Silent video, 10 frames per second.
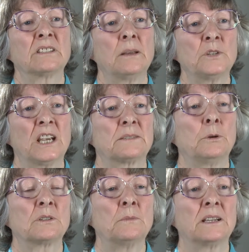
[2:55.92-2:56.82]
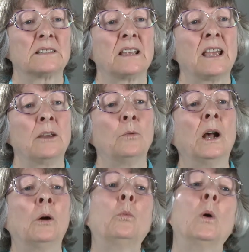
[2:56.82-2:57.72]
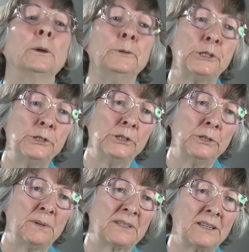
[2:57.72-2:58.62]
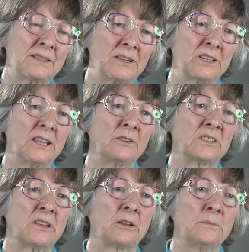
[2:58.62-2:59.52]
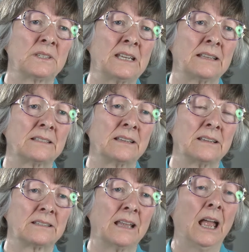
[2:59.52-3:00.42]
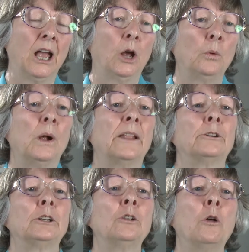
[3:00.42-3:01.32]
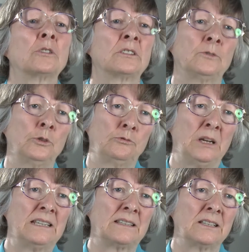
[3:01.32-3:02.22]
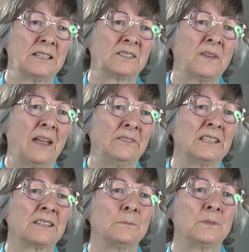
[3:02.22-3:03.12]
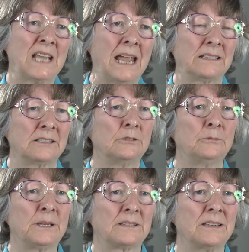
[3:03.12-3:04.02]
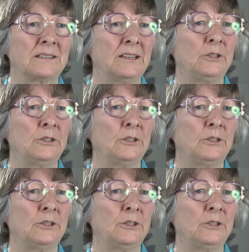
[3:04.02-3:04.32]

some textbooks might say, well, why would you do business under those circumstances? Well, there are lots of good reasons for having some tactical business